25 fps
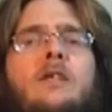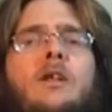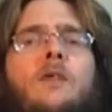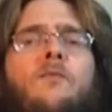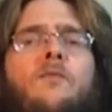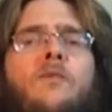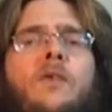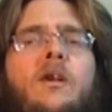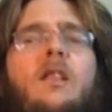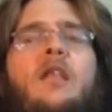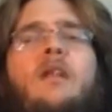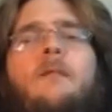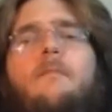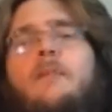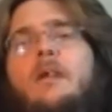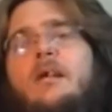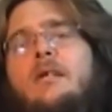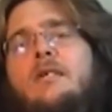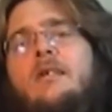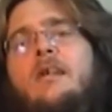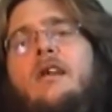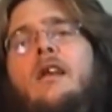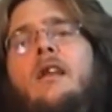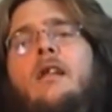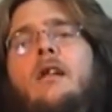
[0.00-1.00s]
I really
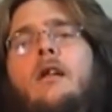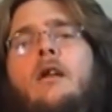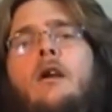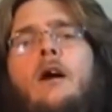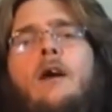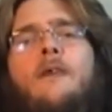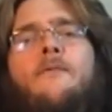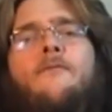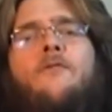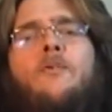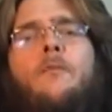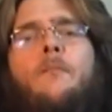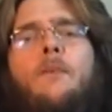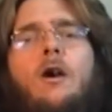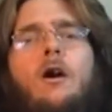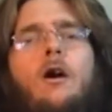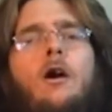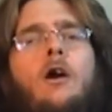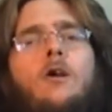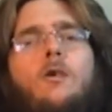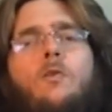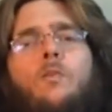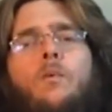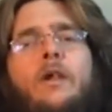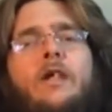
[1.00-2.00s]
miss getting off from a
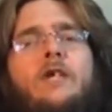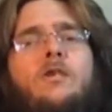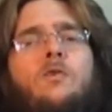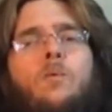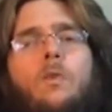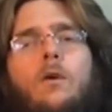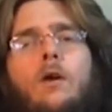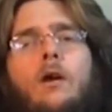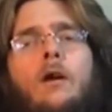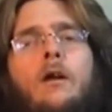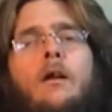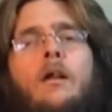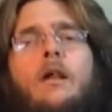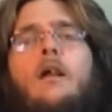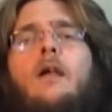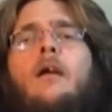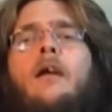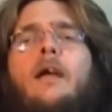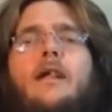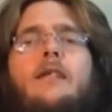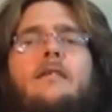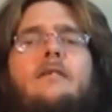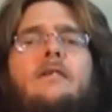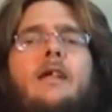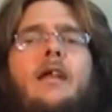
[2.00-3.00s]
hard week's work
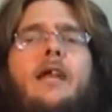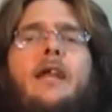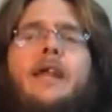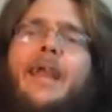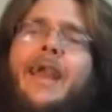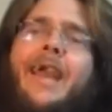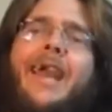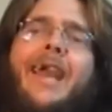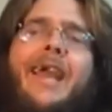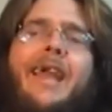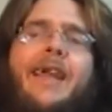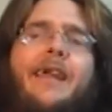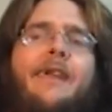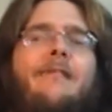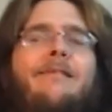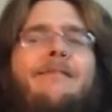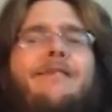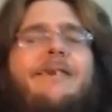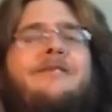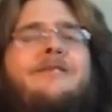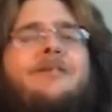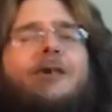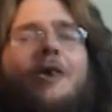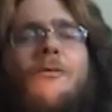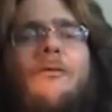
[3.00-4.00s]
and saying, hey,
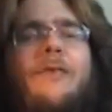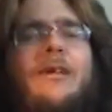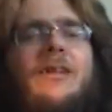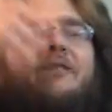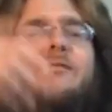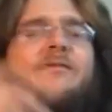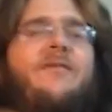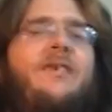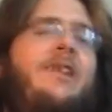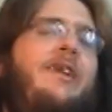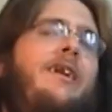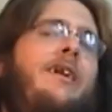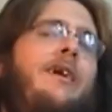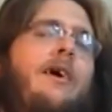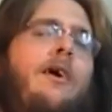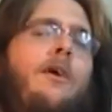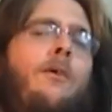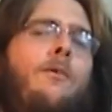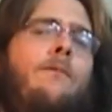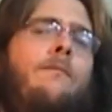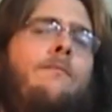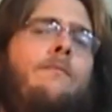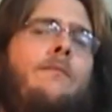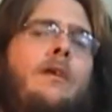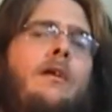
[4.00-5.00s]
let's go rent a
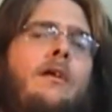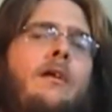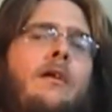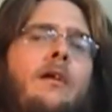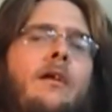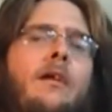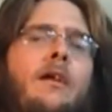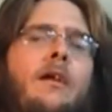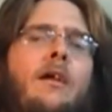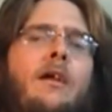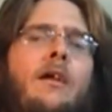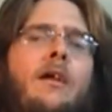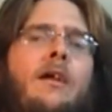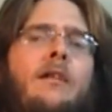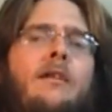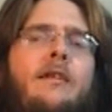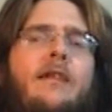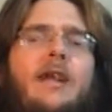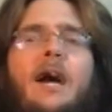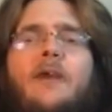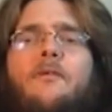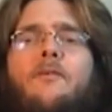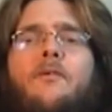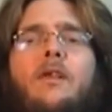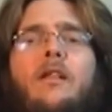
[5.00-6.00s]
video.
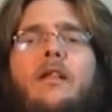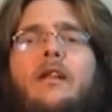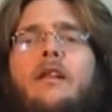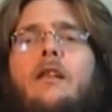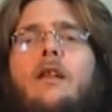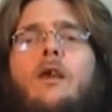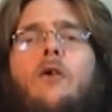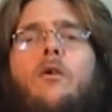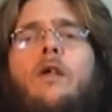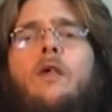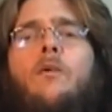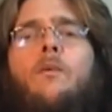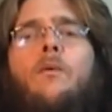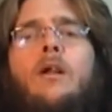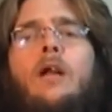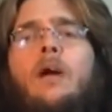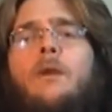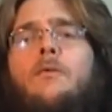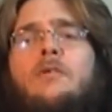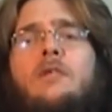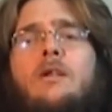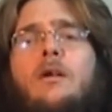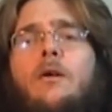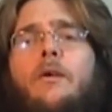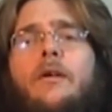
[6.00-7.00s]
Not really knowing what I
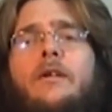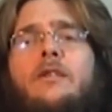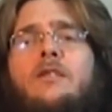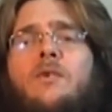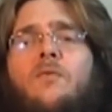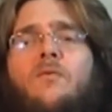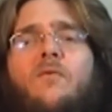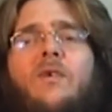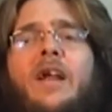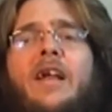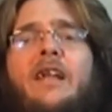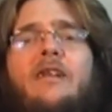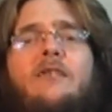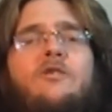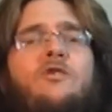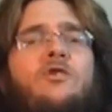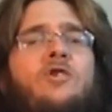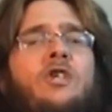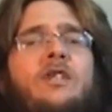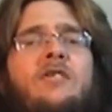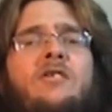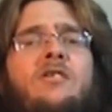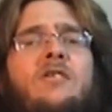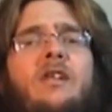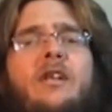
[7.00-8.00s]
was going to rent,
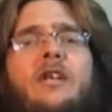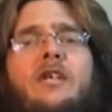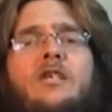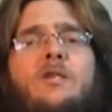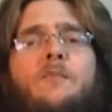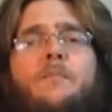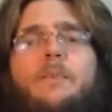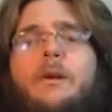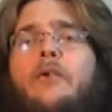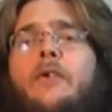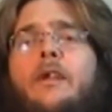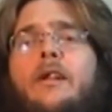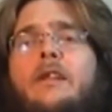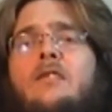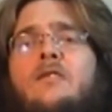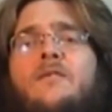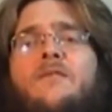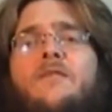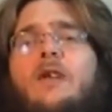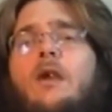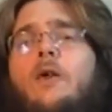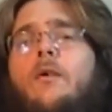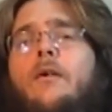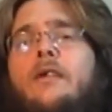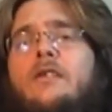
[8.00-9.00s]
just the experience
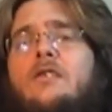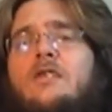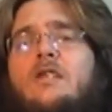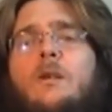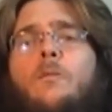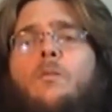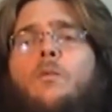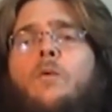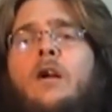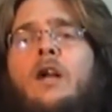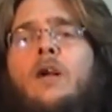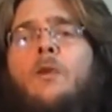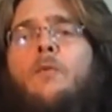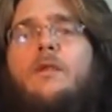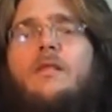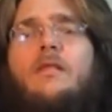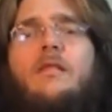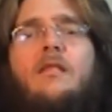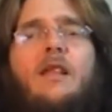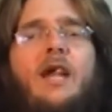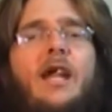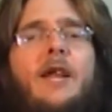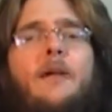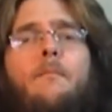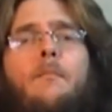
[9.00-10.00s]
of going somewhere with
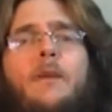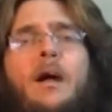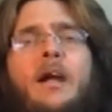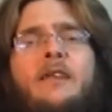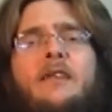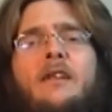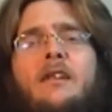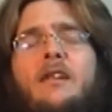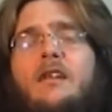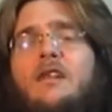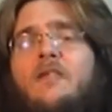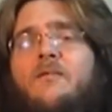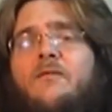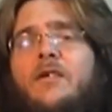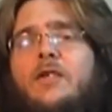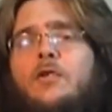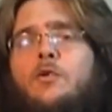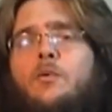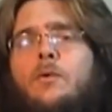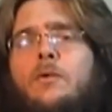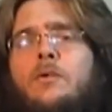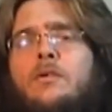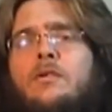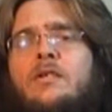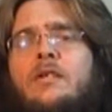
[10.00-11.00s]
like-minded
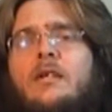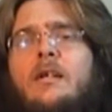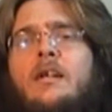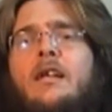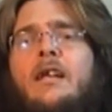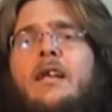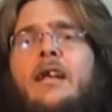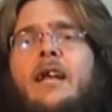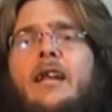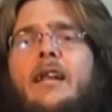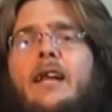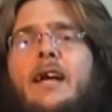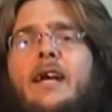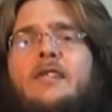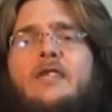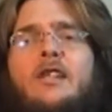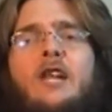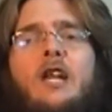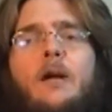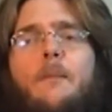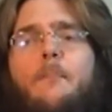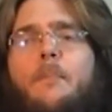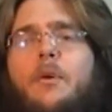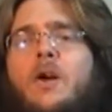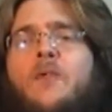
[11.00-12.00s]
individuals and
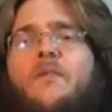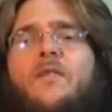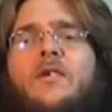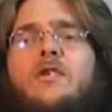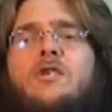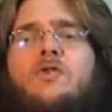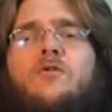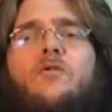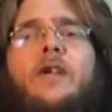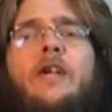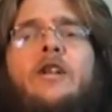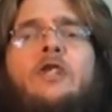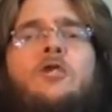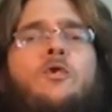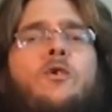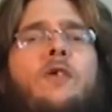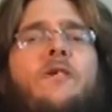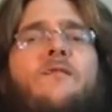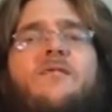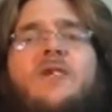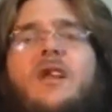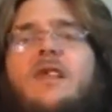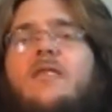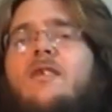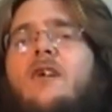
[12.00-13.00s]
asking a perfect stranger
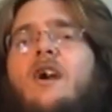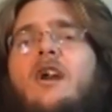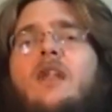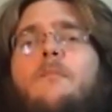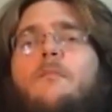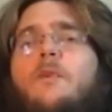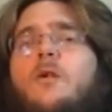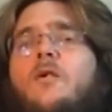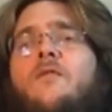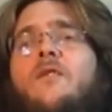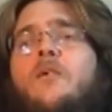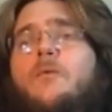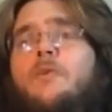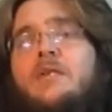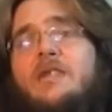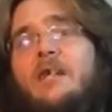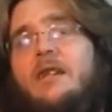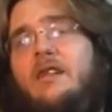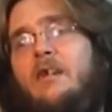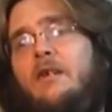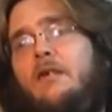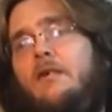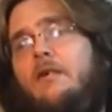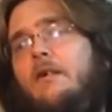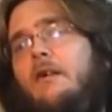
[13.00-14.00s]
if they thought a movie was
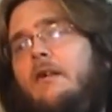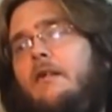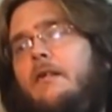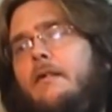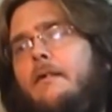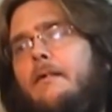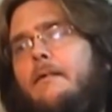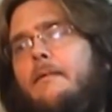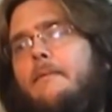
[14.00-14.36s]
any good.